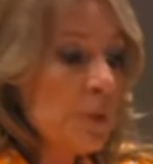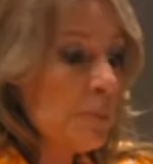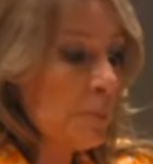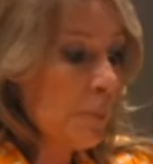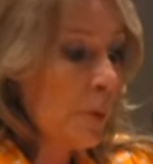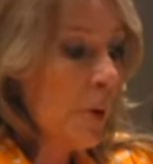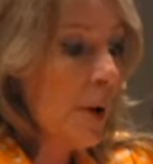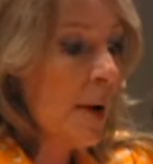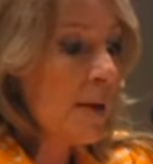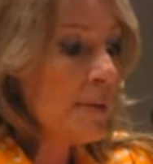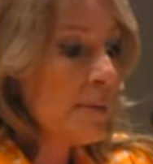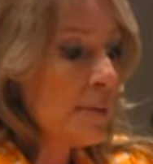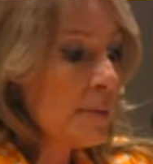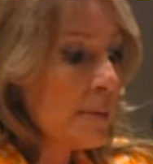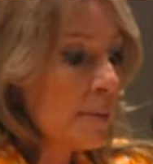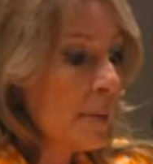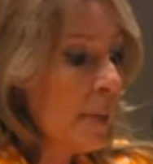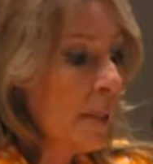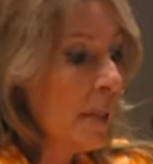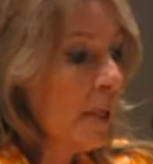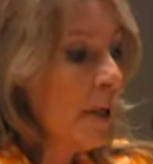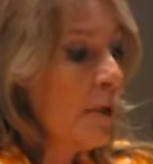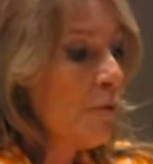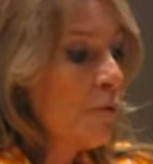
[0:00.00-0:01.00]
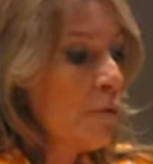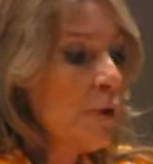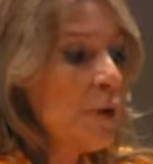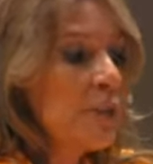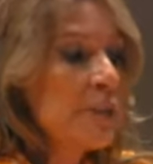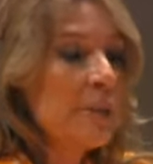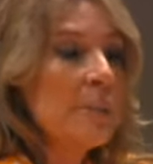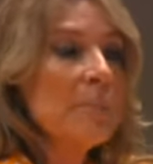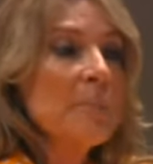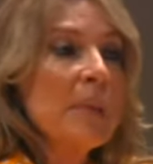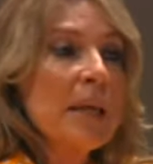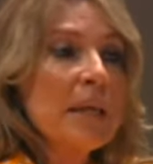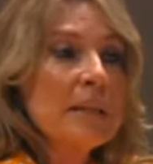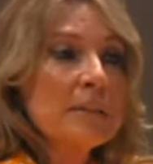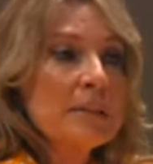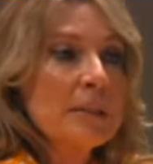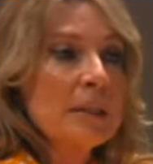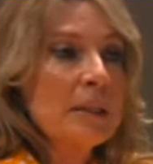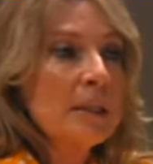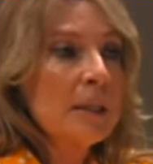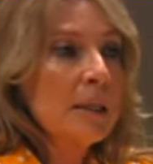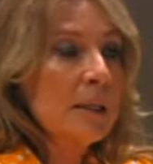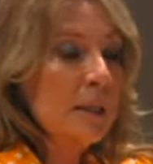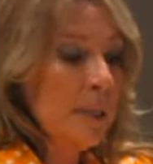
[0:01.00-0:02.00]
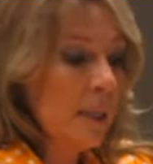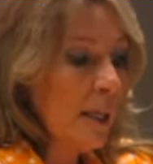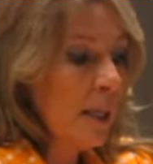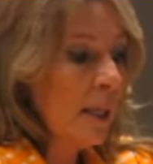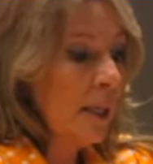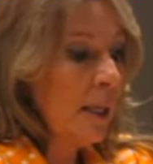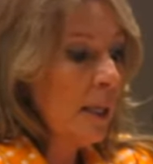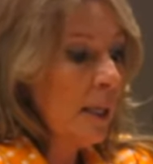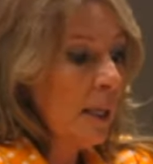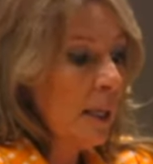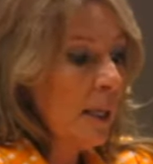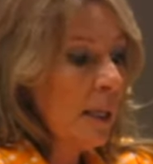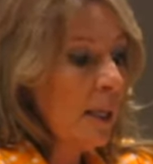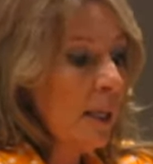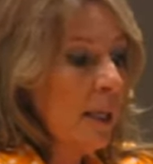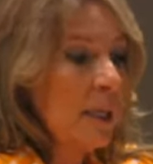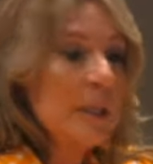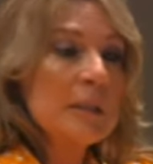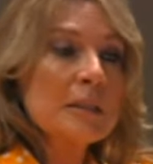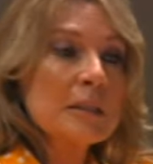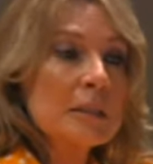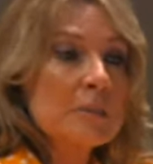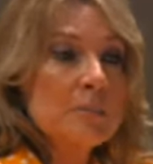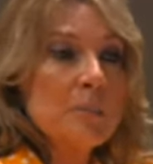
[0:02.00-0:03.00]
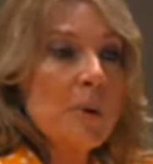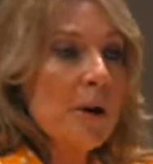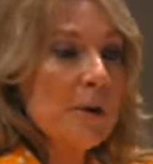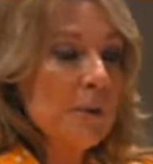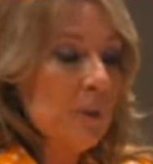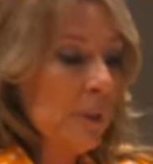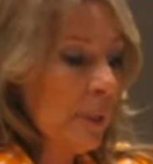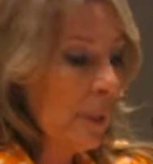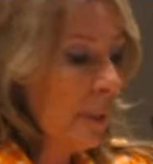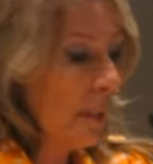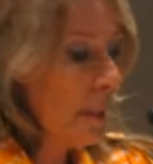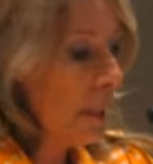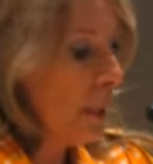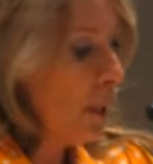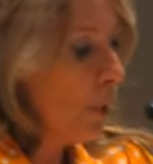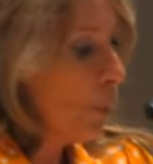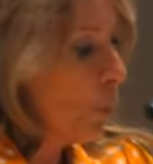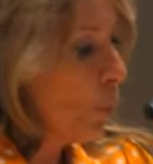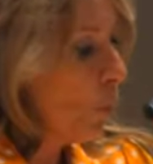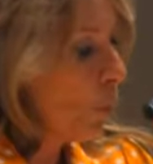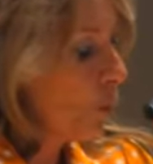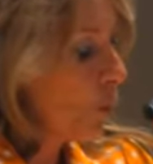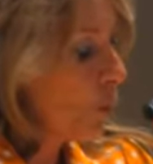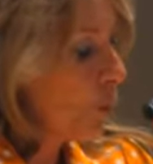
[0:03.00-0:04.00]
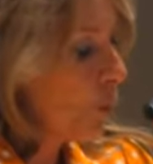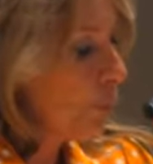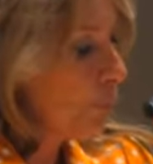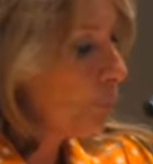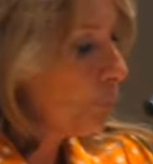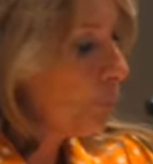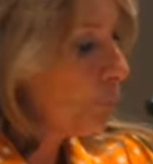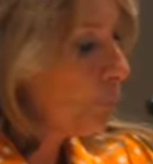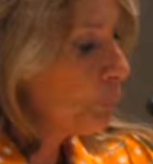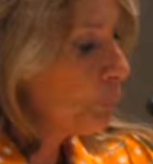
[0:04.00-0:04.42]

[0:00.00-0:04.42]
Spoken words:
Peace Prize for his amazing and inspiring work.